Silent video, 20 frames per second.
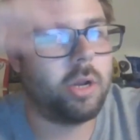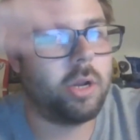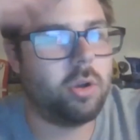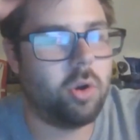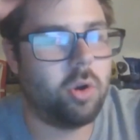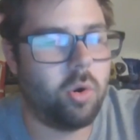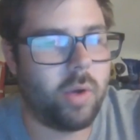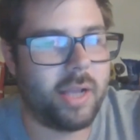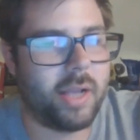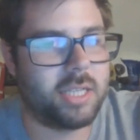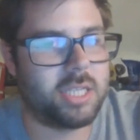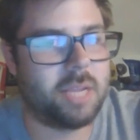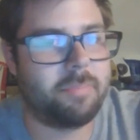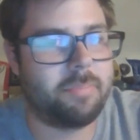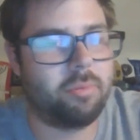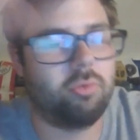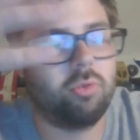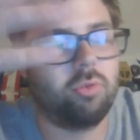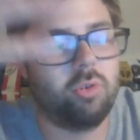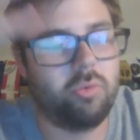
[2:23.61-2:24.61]
who has a
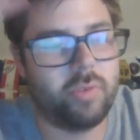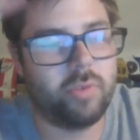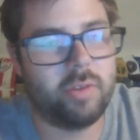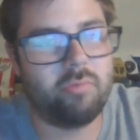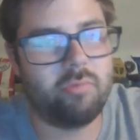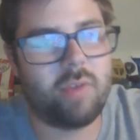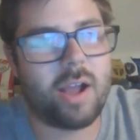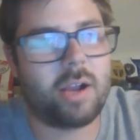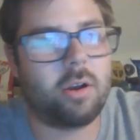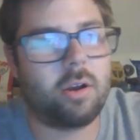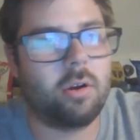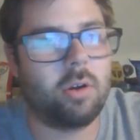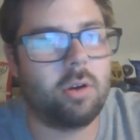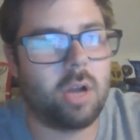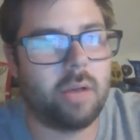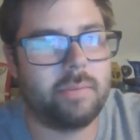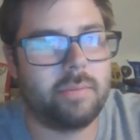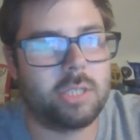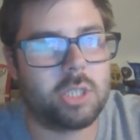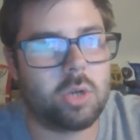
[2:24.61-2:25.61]
proven record
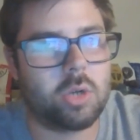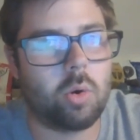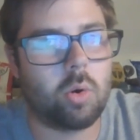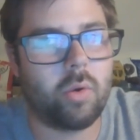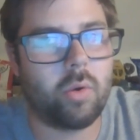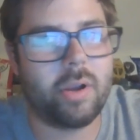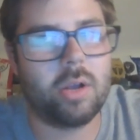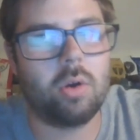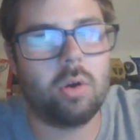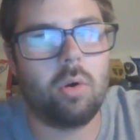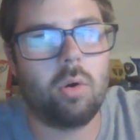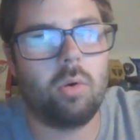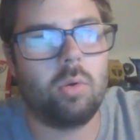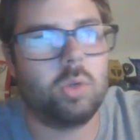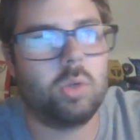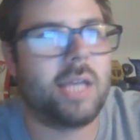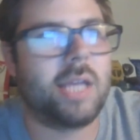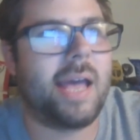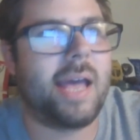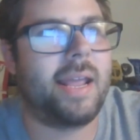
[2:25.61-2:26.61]
of scoring goals
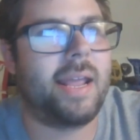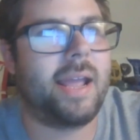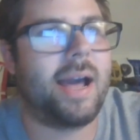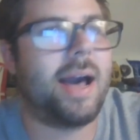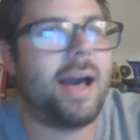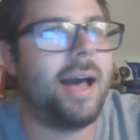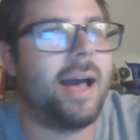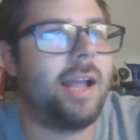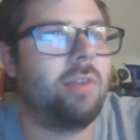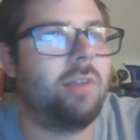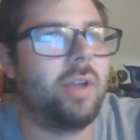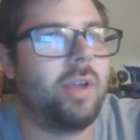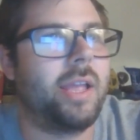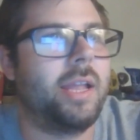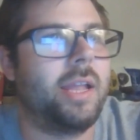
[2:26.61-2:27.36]
at a high rate,